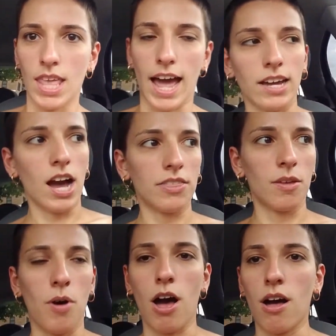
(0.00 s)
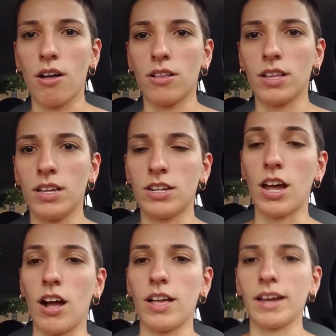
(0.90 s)
I got them all,
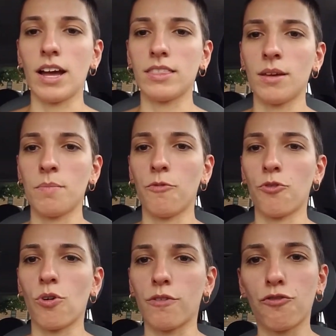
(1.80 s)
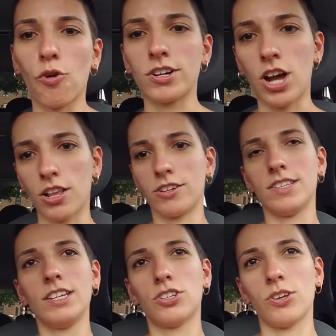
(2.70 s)
not all, I got them for $4 each.